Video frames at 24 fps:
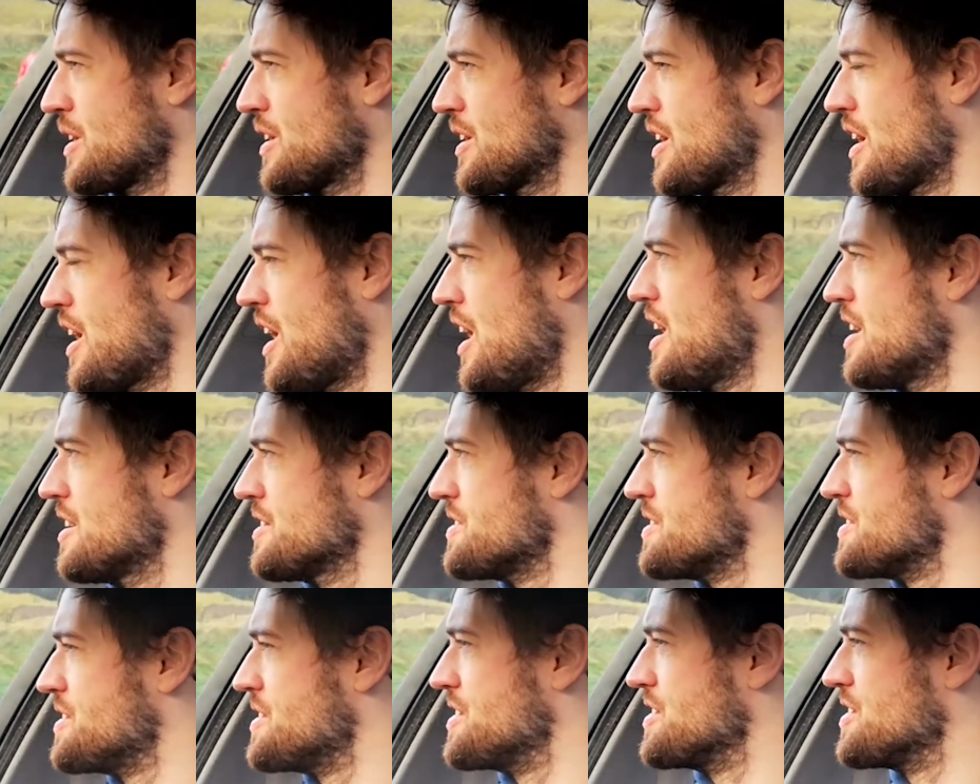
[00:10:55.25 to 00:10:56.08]

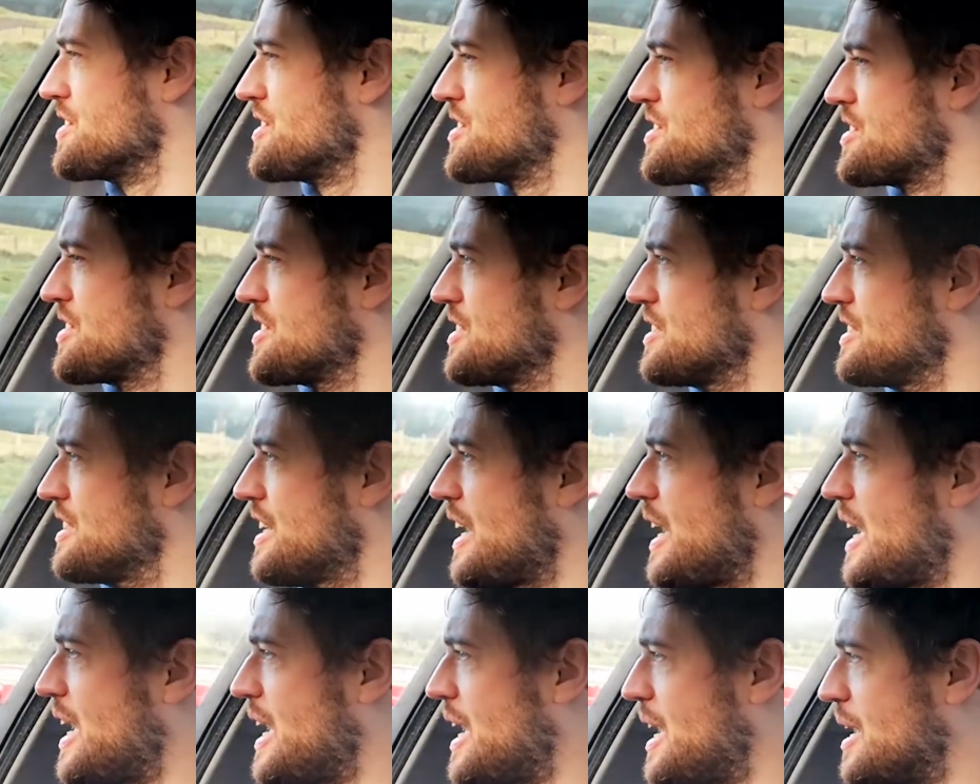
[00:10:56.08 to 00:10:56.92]
Cons.
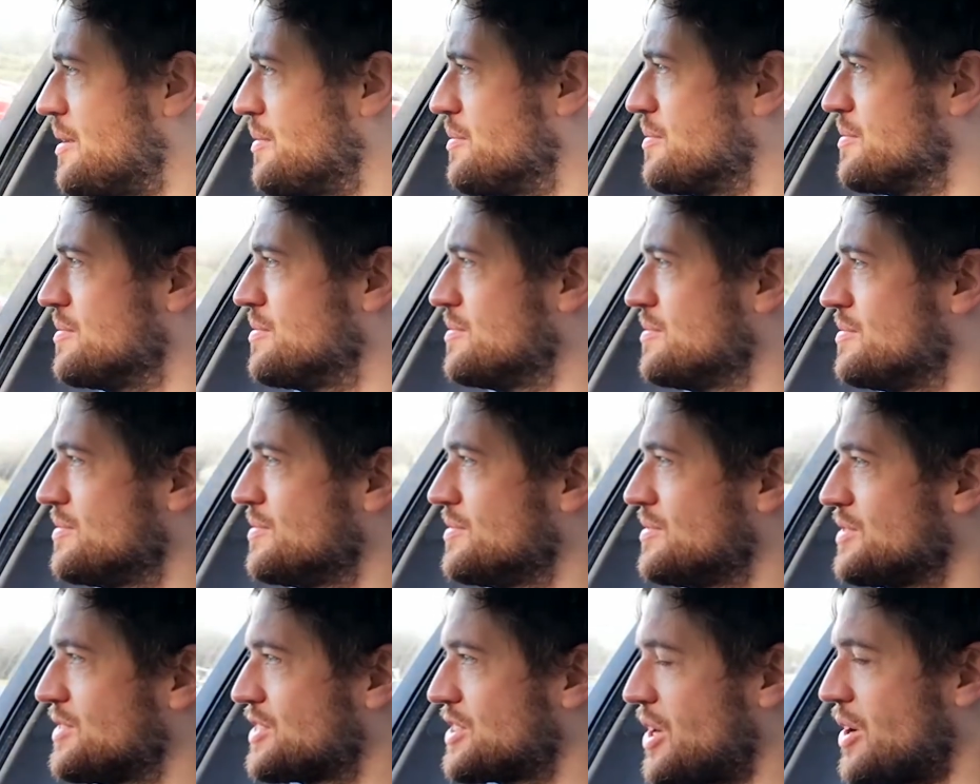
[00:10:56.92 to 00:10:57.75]

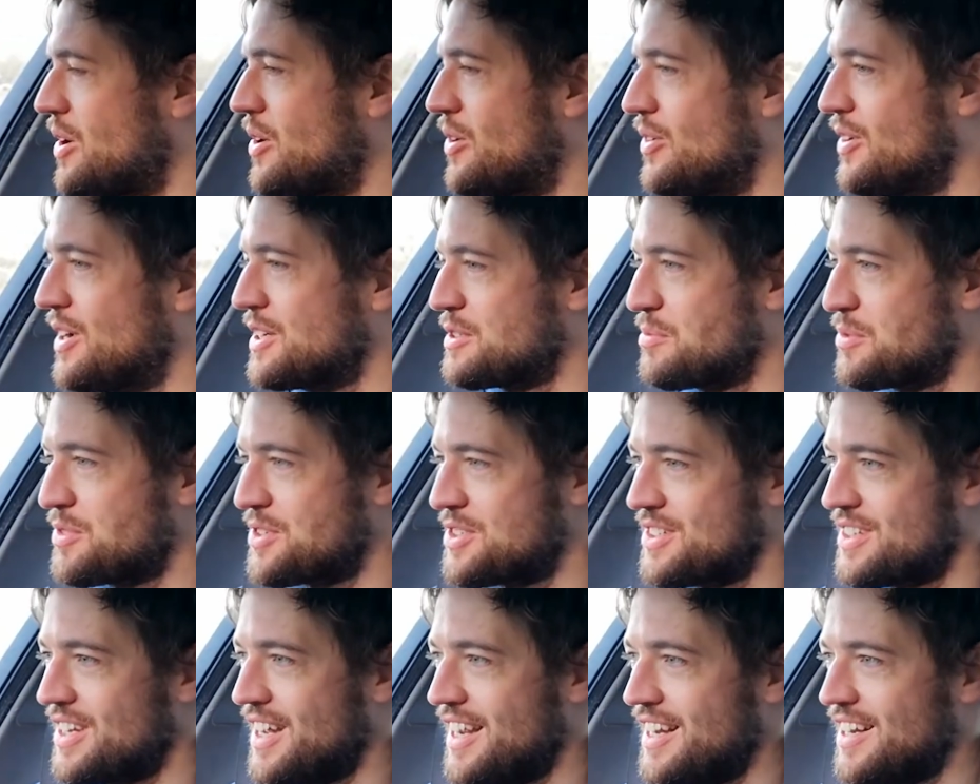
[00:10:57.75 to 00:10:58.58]
So as much
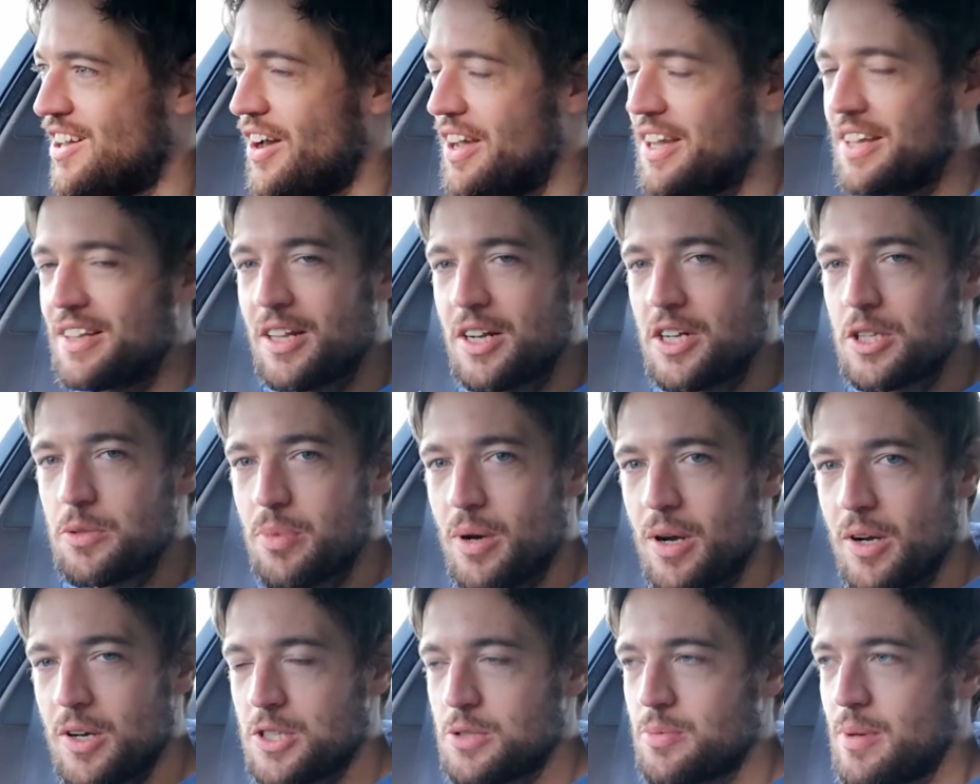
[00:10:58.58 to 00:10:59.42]
as I like that it's
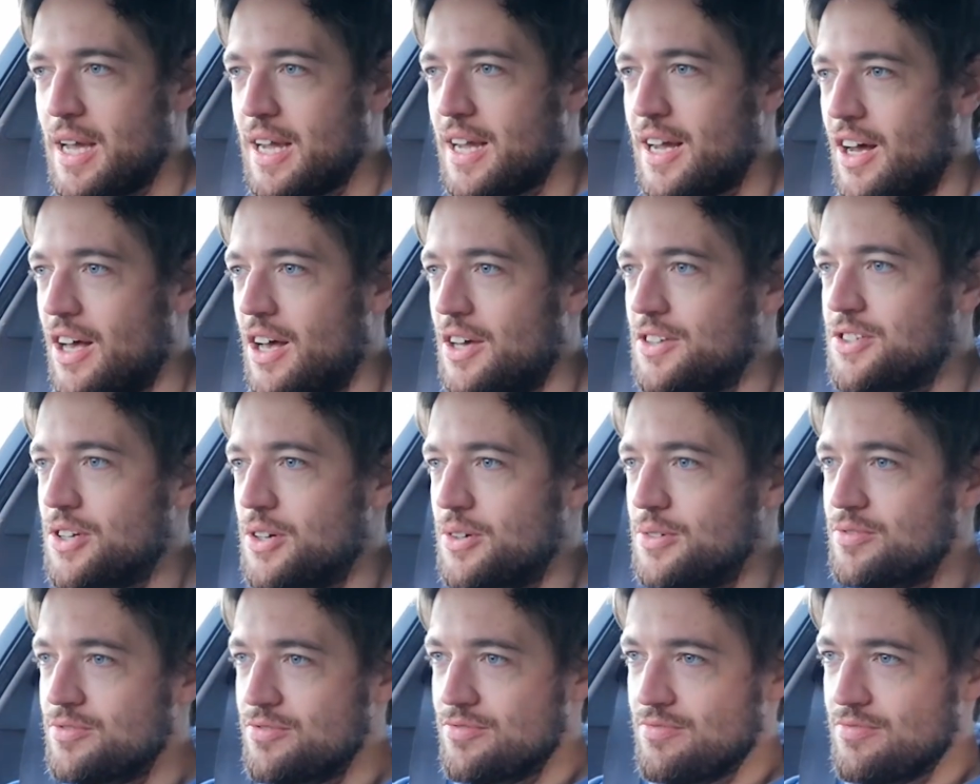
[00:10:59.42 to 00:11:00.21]
Bogo spec, I also